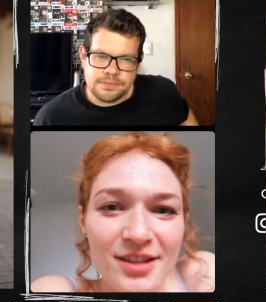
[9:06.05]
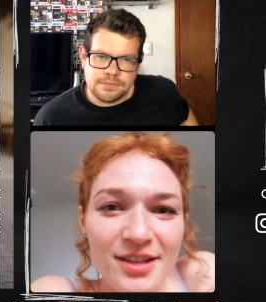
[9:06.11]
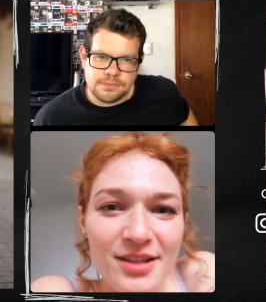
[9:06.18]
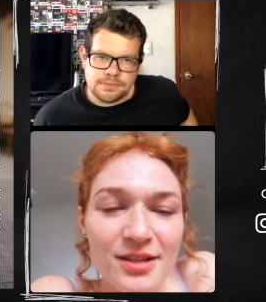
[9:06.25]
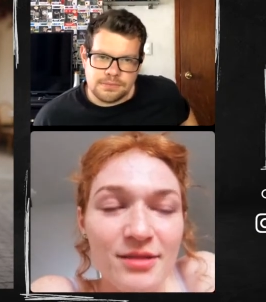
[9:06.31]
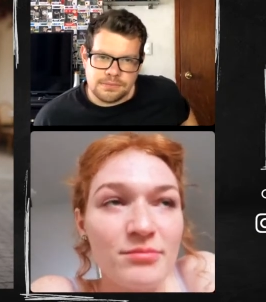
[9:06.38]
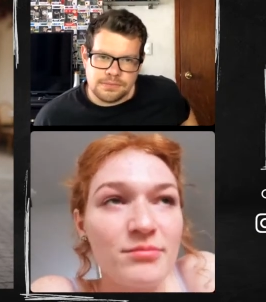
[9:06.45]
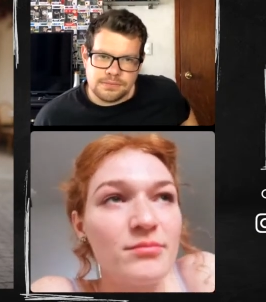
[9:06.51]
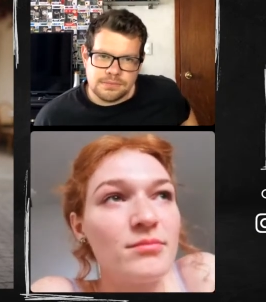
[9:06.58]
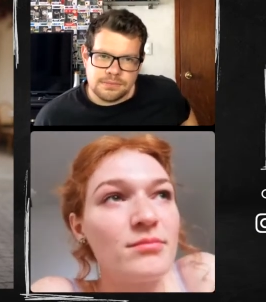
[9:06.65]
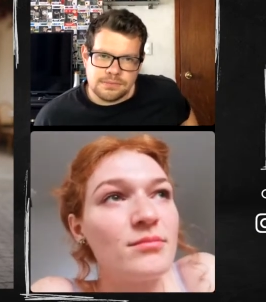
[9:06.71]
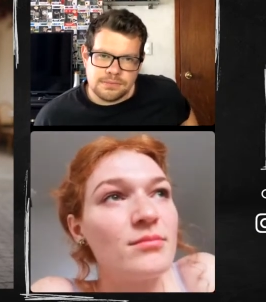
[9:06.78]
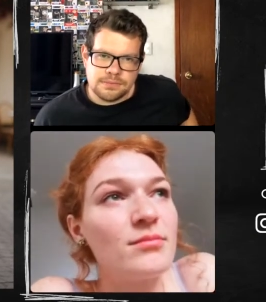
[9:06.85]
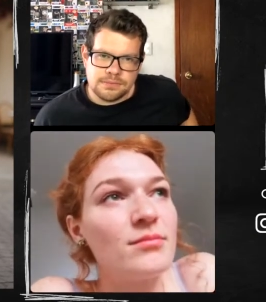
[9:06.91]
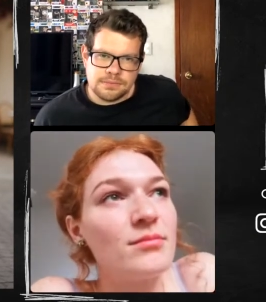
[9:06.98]

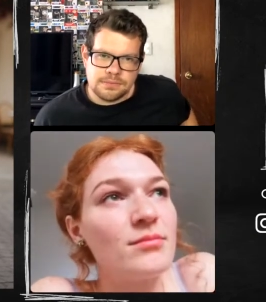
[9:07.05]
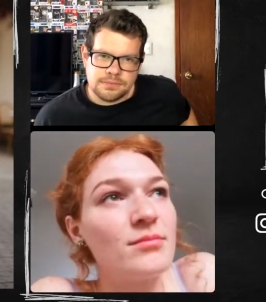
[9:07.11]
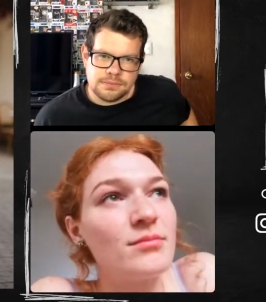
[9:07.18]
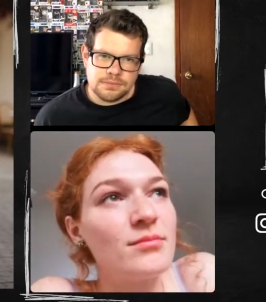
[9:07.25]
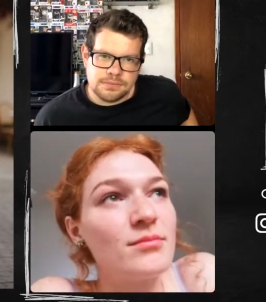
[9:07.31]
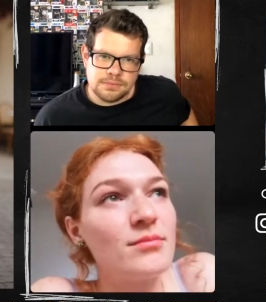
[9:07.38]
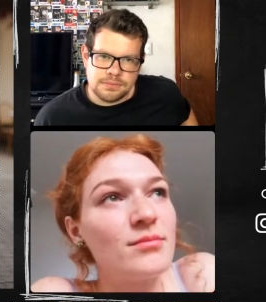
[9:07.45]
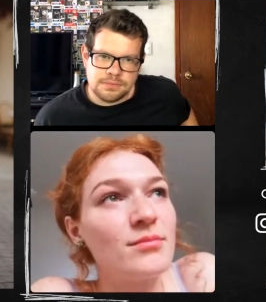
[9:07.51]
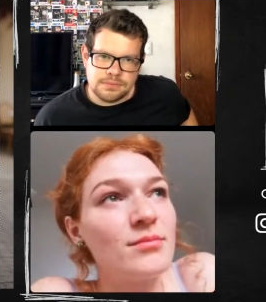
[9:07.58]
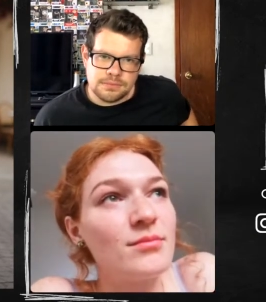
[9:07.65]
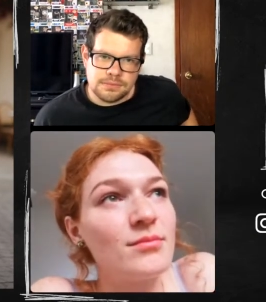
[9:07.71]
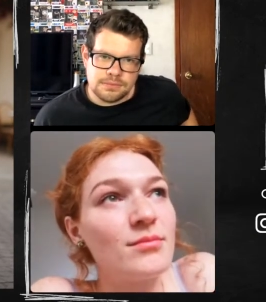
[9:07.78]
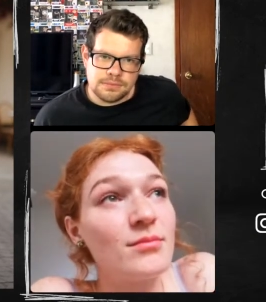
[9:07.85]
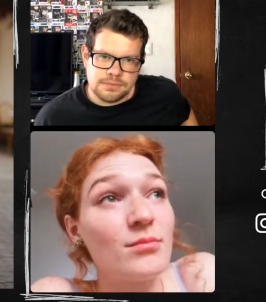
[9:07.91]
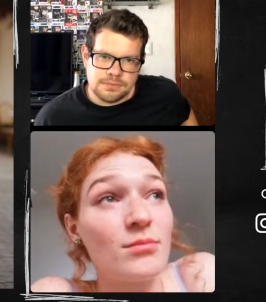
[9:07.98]

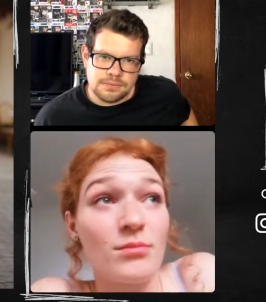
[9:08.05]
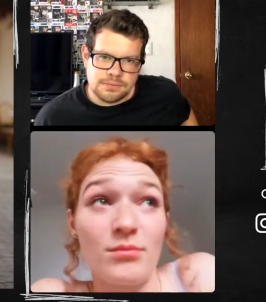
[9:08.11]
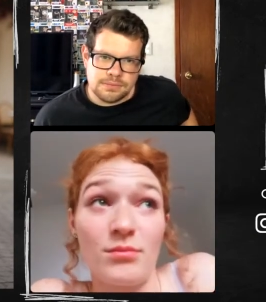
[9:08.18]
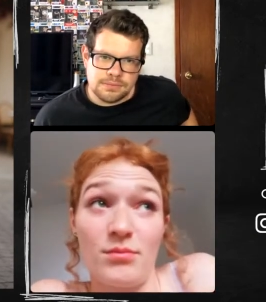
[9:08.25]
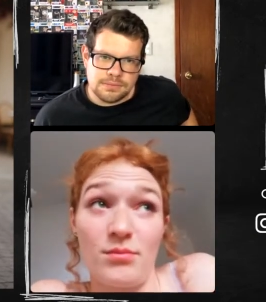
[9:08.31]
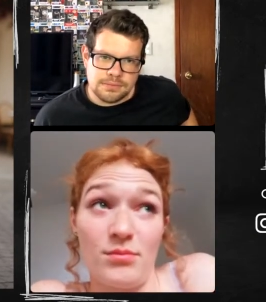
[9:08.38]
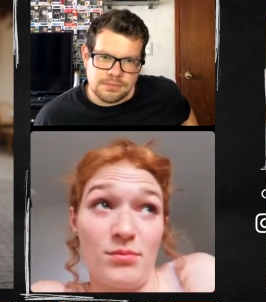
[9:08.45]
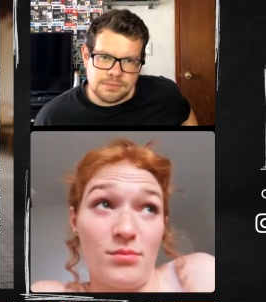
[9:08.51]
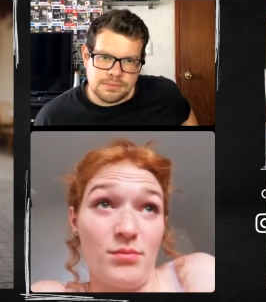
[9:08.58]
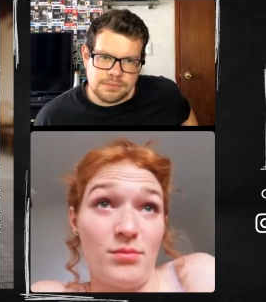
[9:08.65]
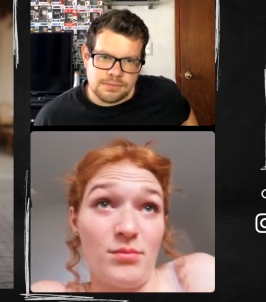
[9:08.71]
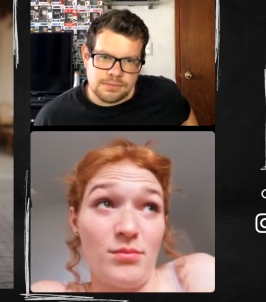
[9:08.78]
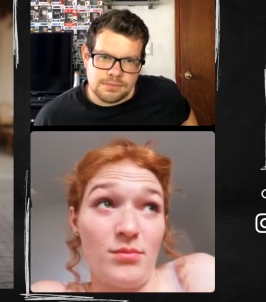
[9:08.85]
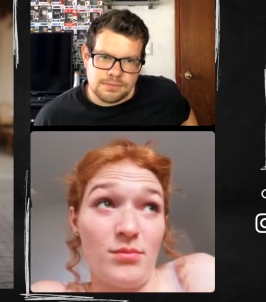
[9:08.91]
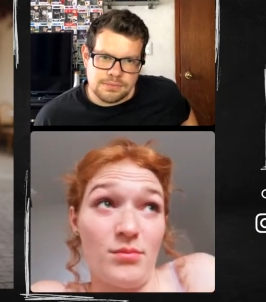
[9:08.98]

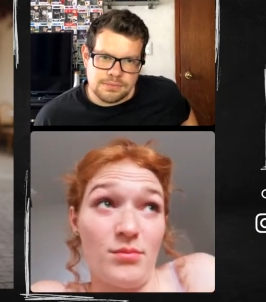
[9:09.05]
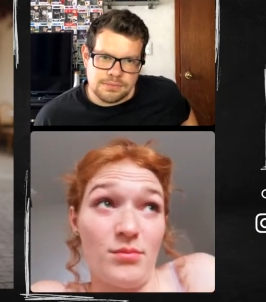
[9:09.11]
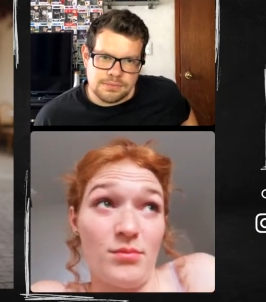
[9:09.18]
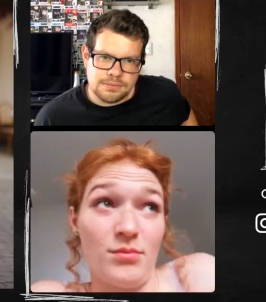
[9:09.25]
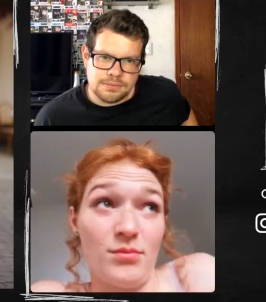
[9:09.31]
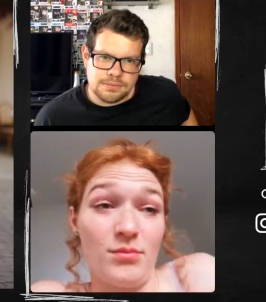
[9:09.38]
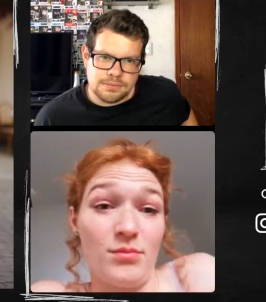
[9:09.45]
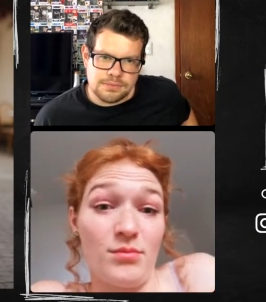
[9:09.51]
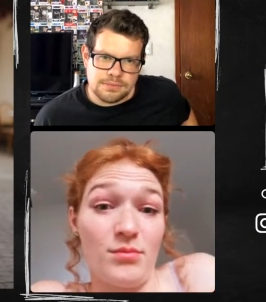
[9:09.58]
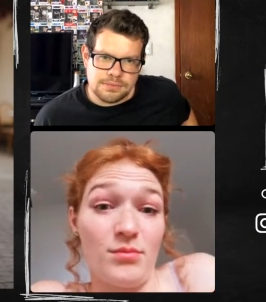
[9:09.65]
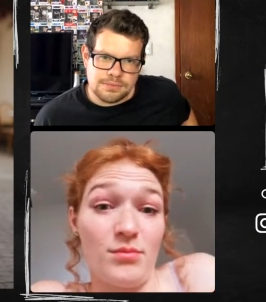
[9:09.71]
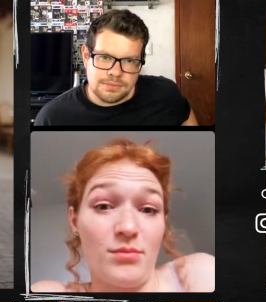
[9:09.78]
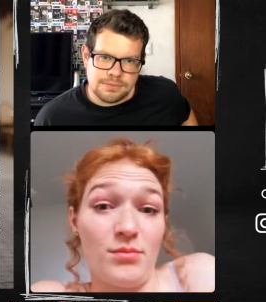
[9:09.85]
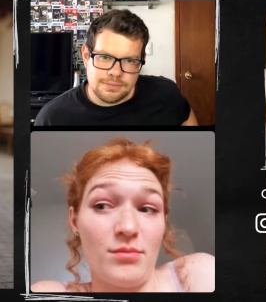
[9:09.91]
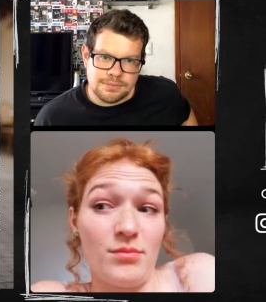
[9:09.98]

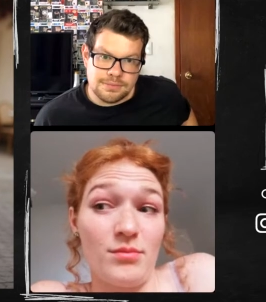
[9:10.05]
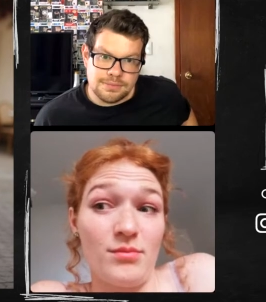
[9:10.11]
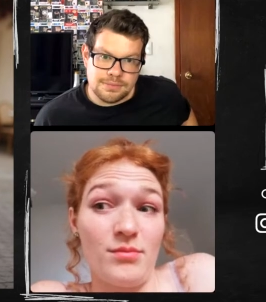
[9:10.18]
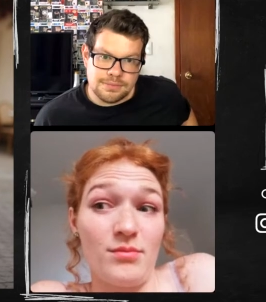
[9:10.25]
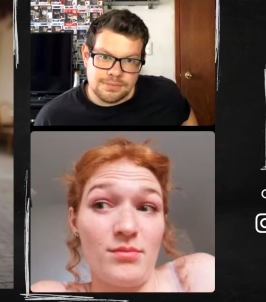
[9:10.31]
(silence)